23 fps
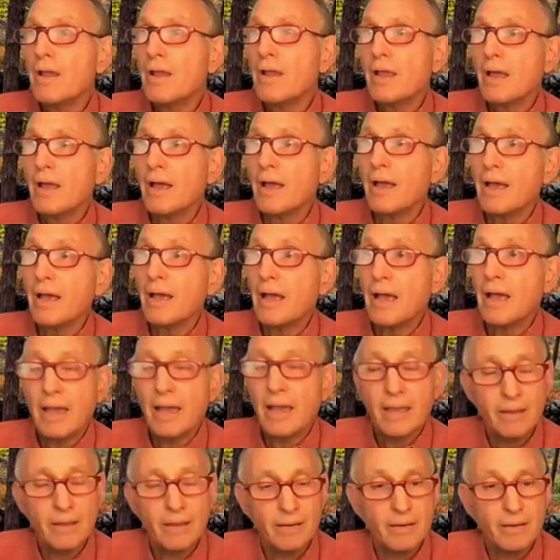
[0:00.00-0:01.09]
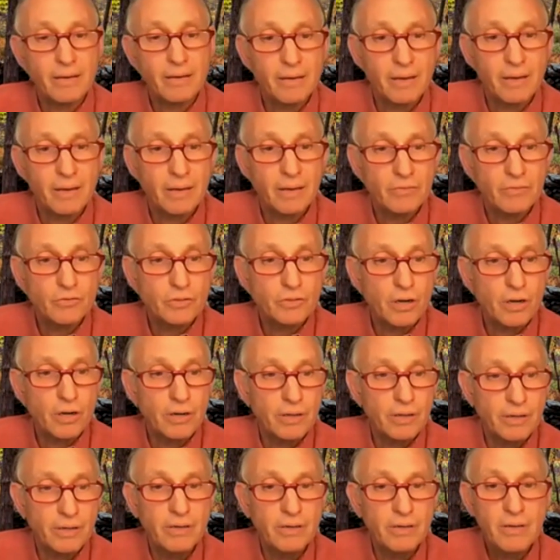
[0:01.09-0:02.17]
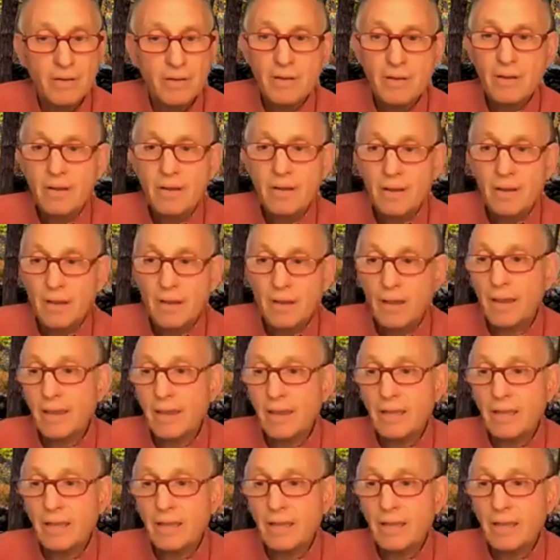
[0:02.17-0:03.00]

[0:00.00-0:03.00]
Uh, I, I, started uh,